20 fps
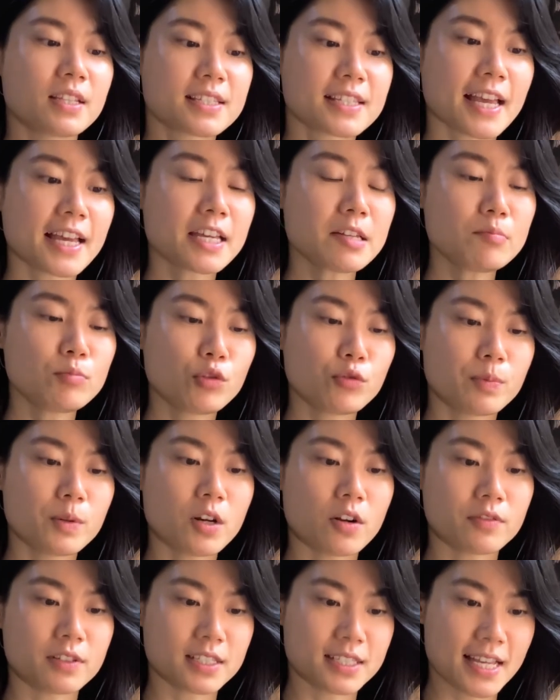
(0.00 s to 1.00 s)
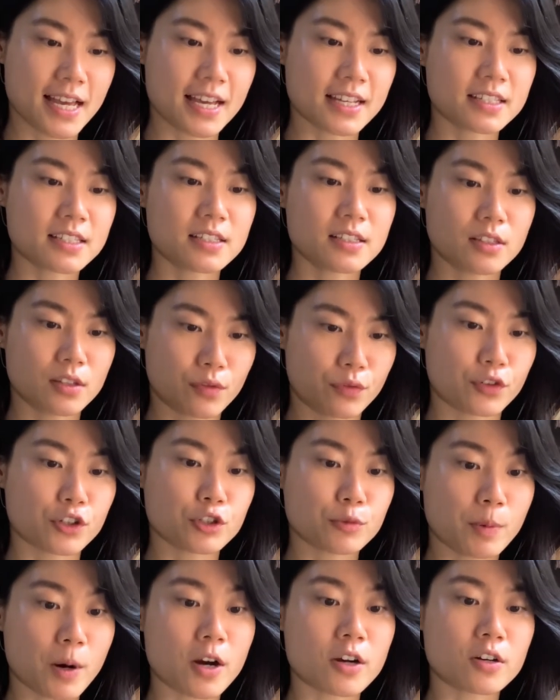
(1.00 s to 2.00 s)
second movement of the text, the
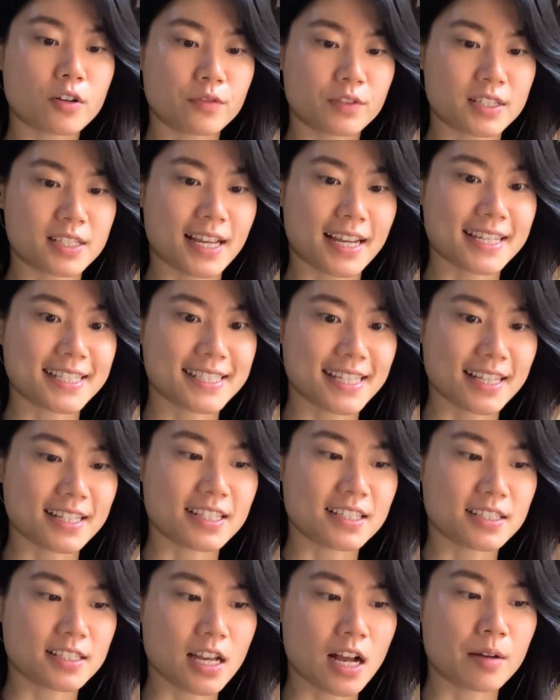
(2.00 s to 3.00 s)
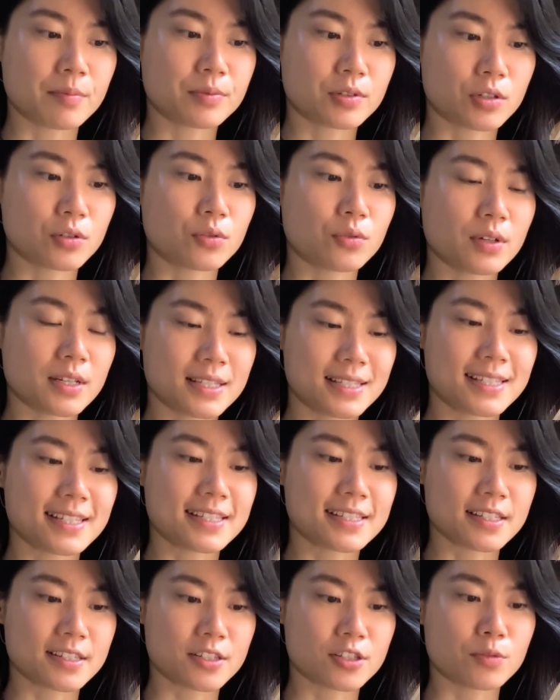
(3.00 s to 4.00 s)
first part of the second sentence up to "it
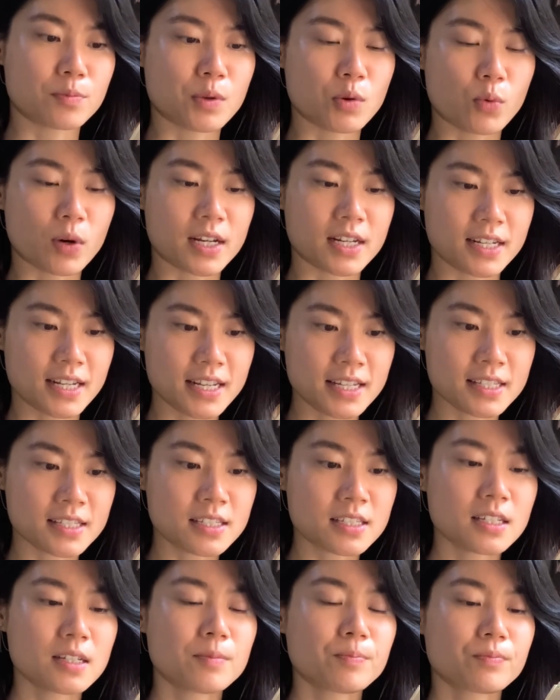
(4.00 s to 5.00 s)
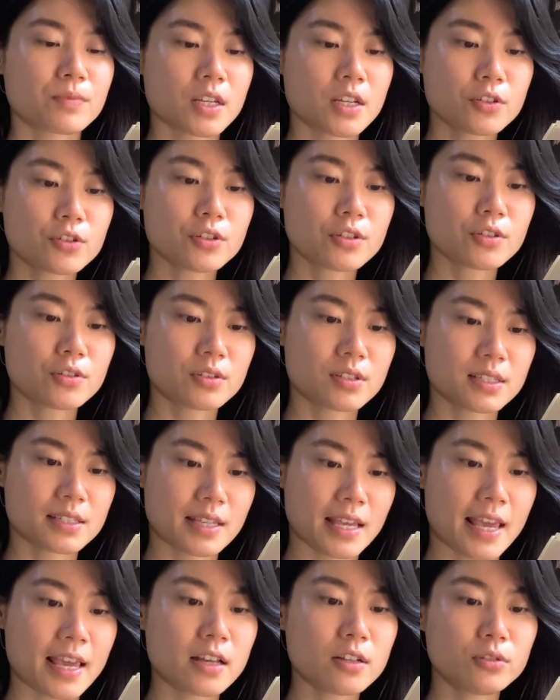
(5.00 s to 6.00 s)
ceases to be what it is," introduces
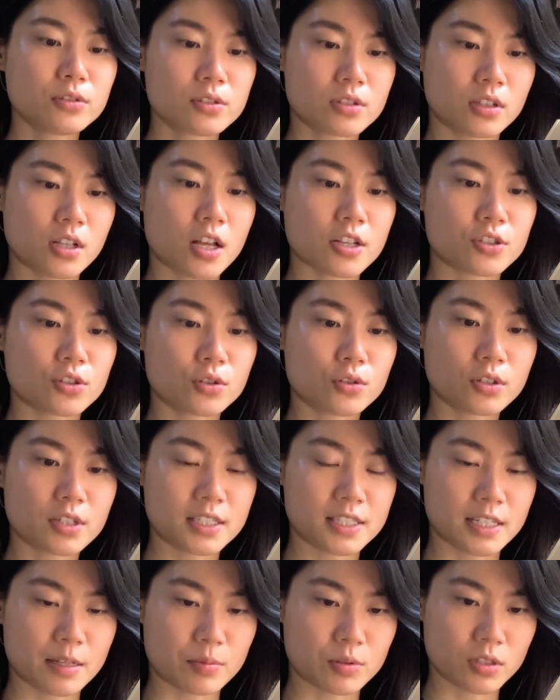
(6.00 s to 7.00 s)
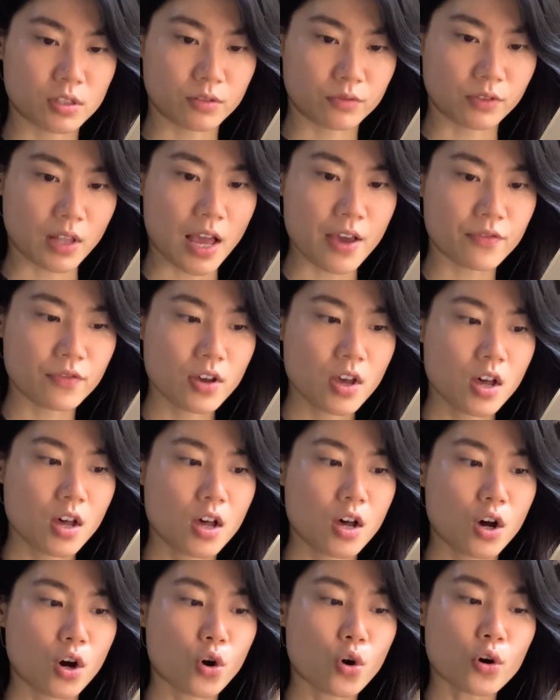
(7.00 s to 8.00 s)
Hegel's logical conception of life.
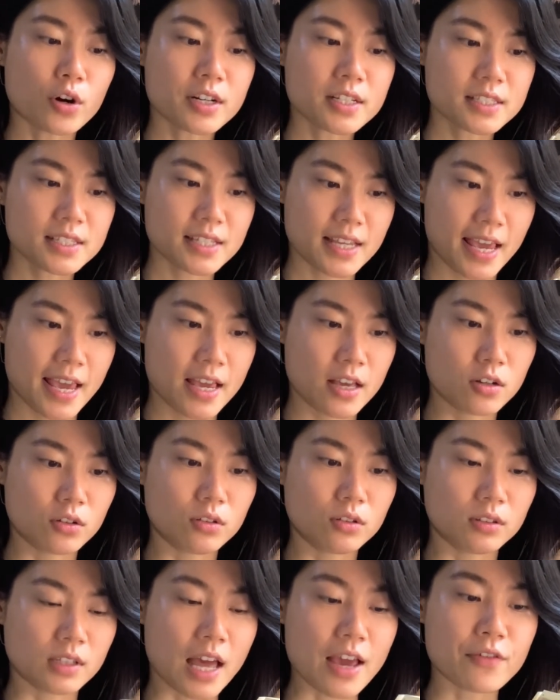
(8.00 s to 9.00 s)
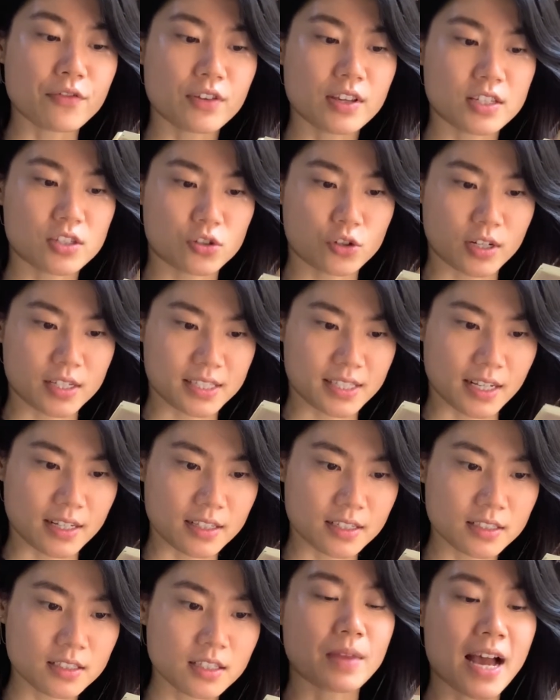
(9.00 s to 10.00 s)
According to Hegel, life is
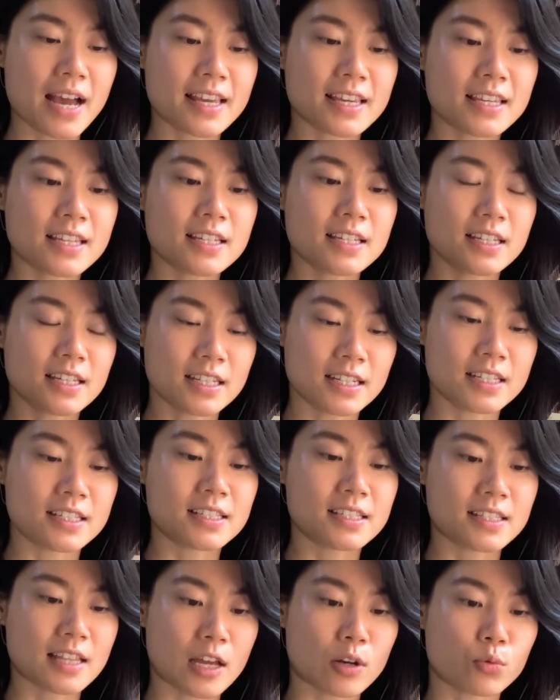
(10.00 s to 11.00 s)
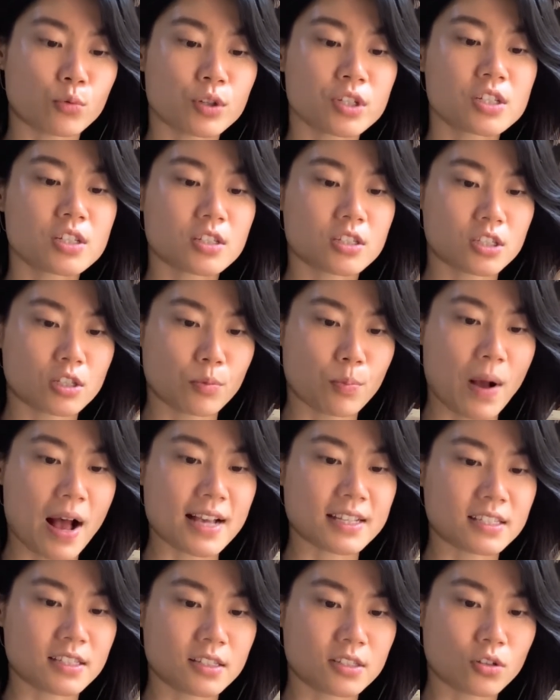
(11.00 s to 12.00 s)
transcendent, i.e., it is that which
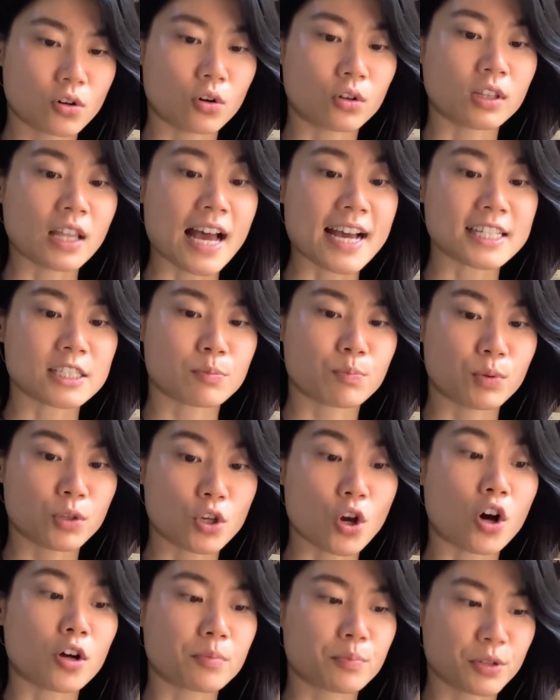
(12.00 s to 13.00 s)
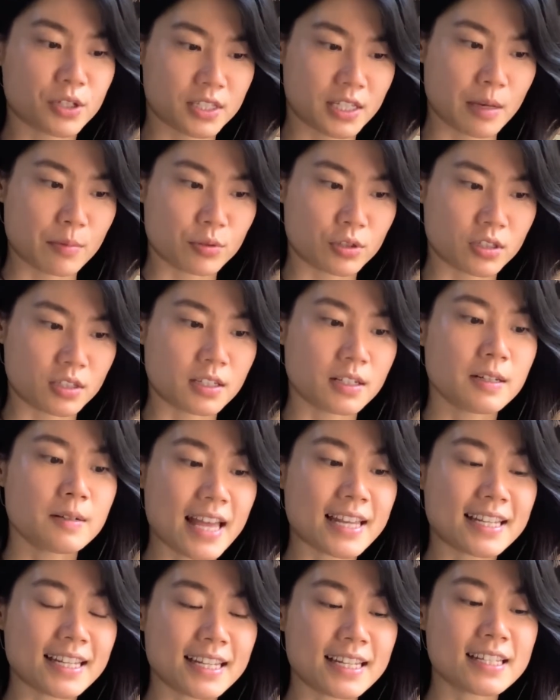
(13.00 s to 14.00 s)
surpasses or lies beyond perception,
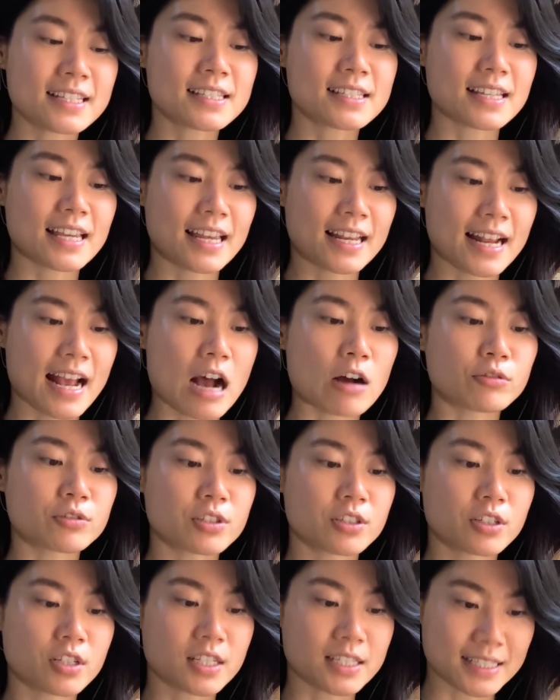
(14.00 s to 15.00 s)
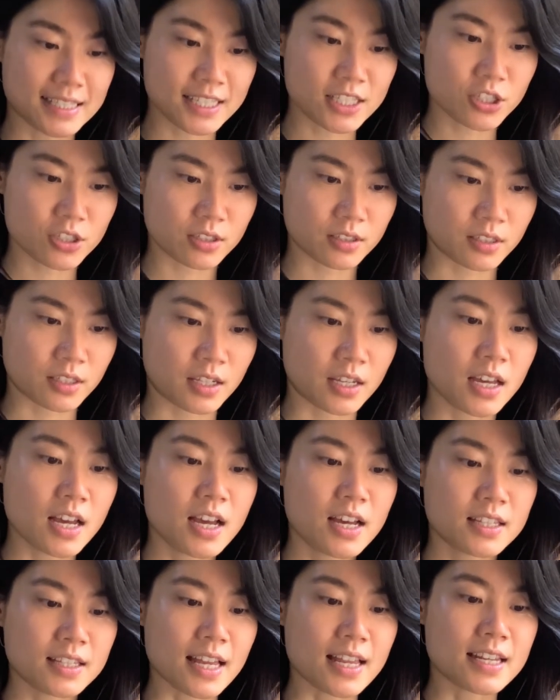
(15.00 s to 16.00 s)
and it is encountered contingently,
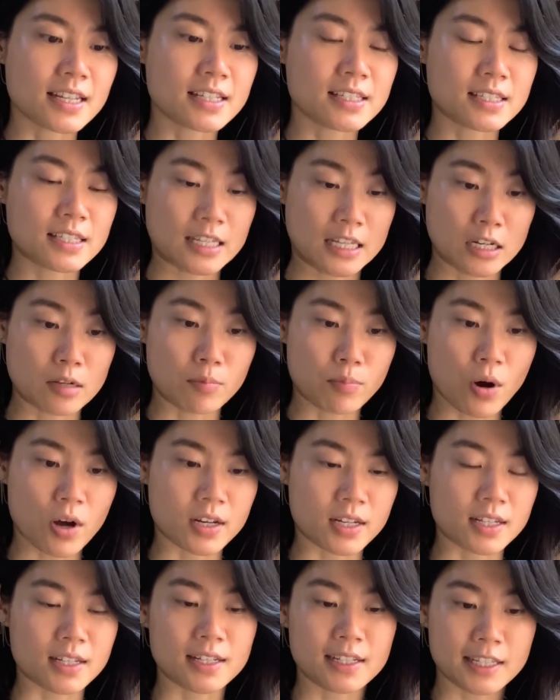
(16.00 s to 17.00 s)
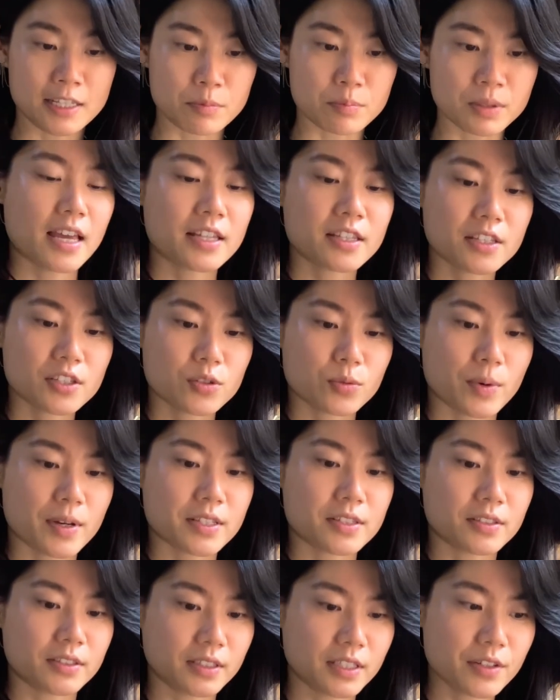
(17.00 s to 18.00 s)
that is, in a body leap. In this way,
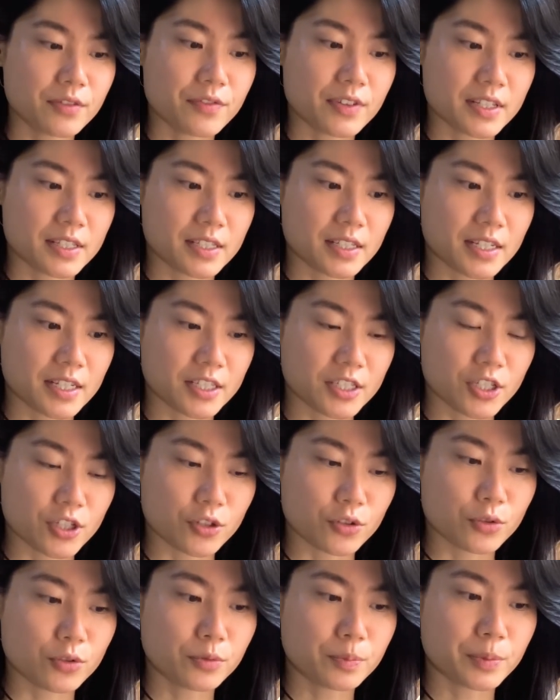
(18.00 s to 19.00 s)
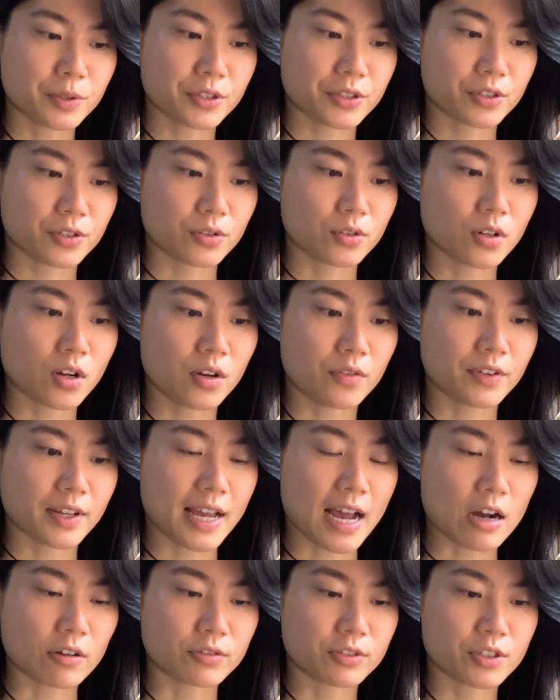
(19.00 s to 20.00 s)
to live is the continual pursuit of
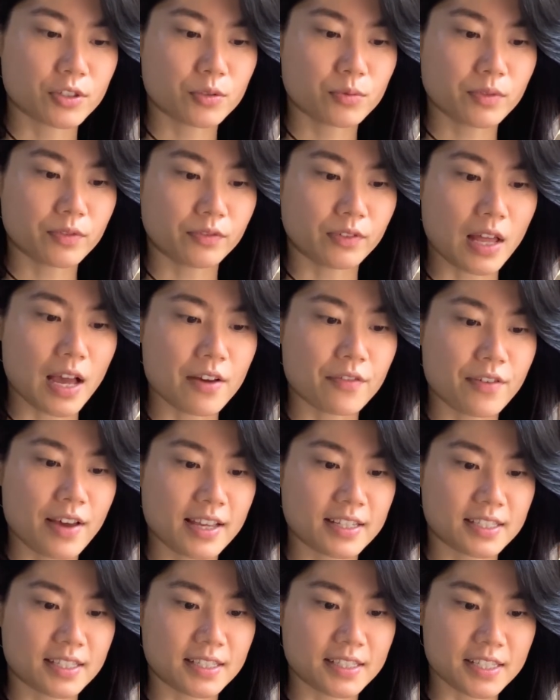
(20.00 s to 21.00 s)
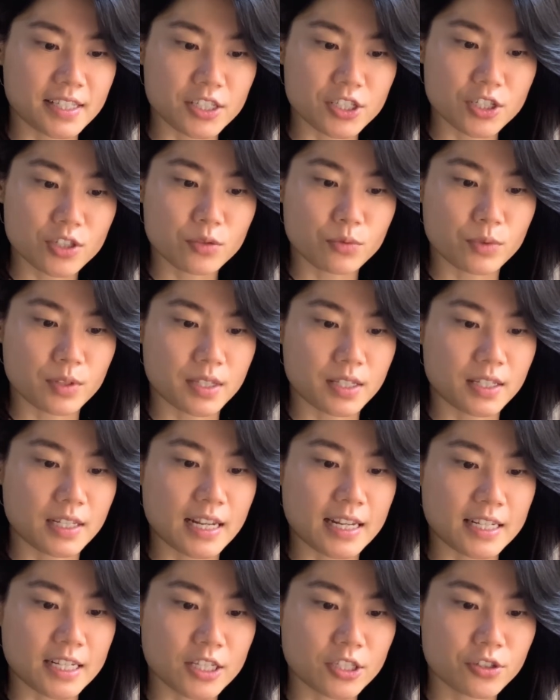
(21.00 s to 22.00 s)
encounters with life as contingent within
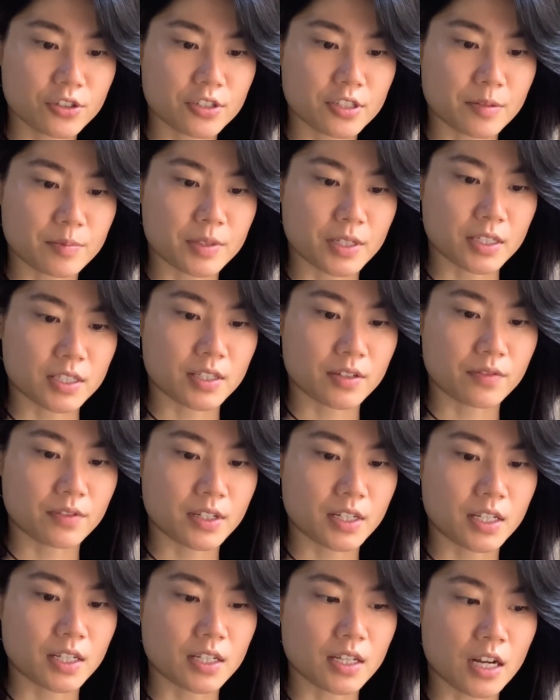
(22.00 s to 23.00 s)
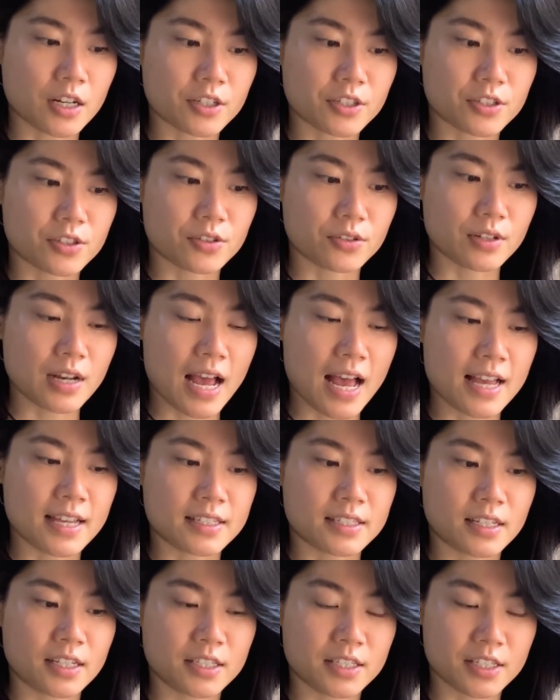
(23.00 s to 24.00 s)
an intersubjectivity understood
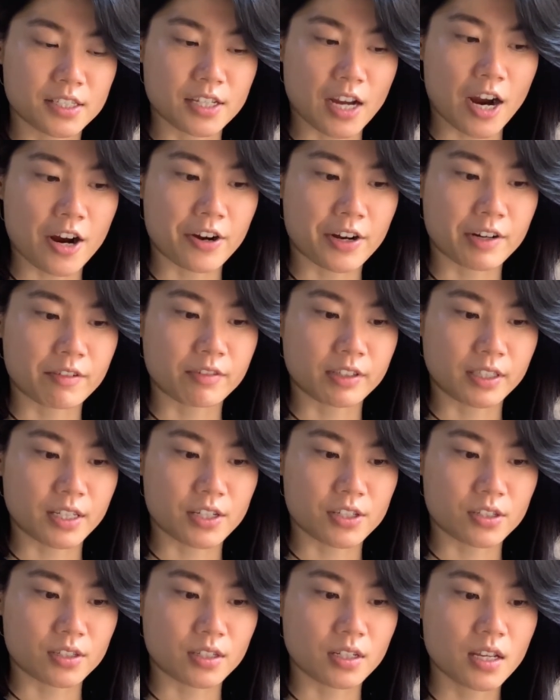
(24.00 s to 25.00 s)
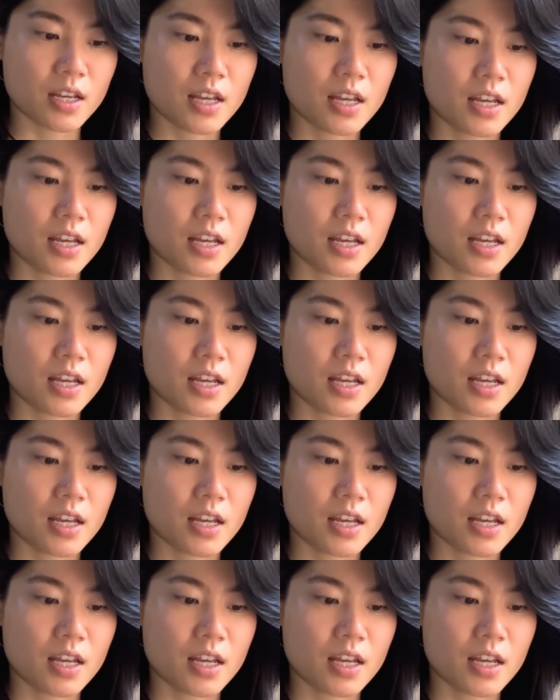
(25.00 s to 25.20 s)
as a desiring relation.